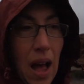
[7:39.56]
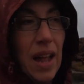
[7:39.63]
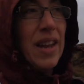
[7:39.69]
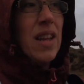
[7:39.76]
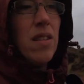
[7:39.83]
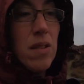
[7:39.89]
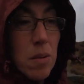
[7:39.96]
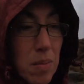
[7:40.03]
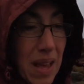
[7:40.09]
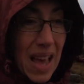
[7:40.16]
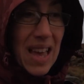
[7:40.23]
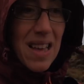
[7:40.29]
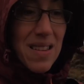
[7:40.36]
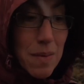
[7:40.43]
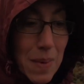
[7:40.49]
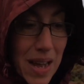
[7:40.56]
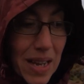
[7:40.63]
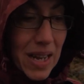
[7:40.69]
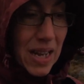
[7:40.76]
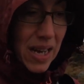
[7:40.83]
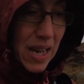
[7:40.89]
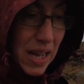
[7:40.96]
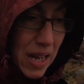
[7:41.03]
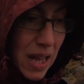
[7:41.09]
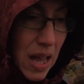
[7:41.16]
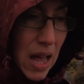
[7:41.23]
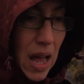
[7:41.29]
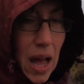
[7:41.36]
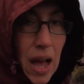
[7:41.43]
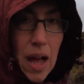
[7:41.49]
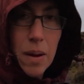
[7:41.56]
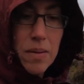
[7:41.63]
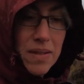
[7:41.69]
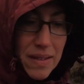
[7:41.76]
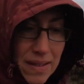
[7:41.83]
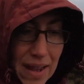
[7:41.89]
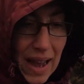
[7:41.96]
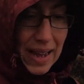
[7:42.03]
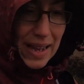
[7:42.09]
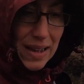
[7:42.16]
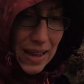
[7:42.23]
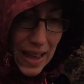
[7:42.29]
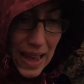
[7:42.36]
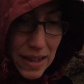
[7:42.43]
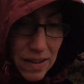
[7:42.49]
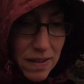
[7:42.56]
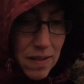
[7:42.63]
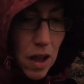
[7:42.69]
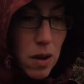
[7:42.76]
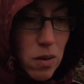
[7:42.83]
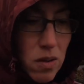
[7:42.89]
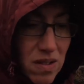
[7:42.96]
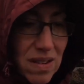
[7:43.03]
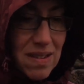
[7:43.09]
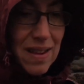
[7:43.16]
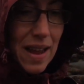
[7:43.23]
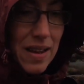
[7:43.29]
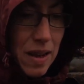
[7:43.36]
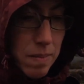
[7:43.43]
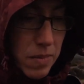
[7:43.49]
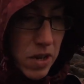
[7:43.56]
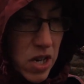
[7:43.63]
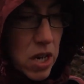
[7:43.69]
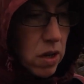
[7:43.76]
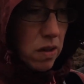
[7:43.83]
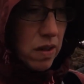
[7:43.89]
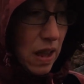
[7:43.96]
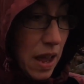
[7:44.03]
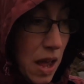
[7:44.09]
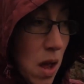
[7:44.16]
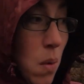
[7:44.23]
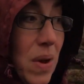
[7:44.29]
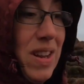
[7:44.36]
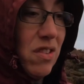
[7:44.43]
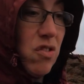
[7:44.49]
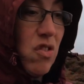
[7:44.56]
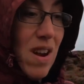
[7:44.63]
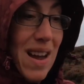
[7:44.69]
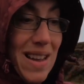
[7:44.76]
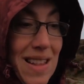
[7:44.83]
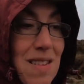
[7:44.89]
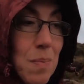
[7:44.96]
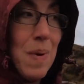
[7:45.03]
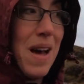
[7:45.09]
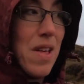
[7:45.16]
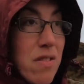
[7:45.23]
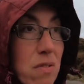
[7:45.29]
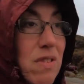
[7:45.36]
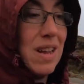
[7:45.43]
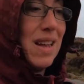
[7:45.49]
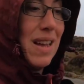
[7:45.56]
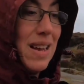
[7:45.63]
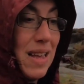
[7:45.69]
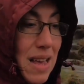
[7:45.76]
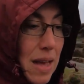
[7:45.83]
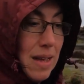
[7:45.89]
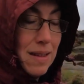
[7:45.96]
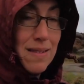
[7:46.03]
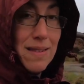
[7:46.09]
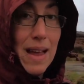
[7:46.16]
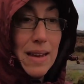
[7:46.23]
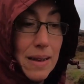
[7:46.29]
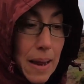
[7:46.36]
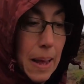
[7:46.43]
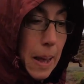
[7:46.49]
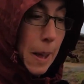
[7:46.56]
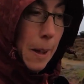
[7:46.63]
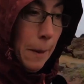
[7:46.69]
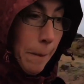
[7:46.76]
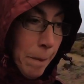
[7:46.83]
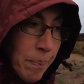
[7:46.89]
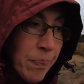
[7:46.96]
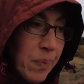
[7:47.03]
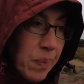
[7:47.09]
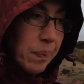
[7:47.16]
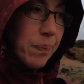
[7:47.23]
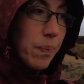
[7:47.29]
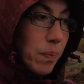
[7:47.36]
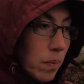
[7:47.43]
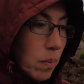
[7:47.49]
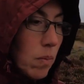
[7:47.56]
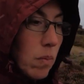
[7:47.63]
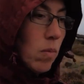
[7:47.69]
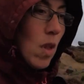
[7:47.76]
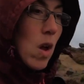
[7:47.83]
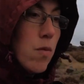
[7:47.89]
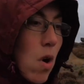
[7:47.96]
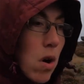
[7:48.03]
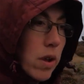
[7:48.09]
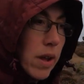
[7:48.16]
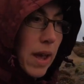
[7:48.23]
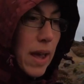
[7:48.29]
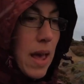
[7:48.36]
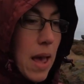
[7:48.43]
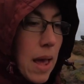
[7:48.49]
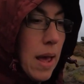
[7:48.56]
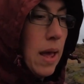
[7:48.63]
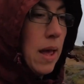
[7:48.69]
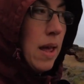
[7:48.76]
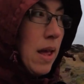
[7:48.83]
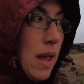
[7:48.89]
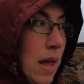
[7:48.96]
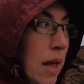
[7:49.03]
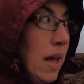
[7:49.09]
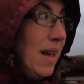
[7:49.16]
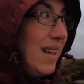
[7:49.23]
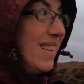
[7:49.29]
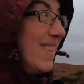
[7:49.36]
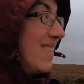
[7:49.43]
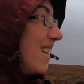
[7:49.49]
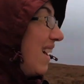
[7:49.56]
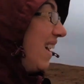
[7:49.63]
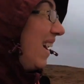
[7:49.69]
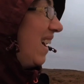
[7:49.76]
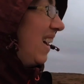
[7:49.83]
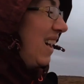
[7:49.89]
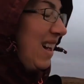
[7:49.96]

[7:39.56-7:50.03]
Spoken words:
I need some gaiters, man. I was tired of getting stones and sand in my shoes. When it's dry, this path's really sandy and rocky, and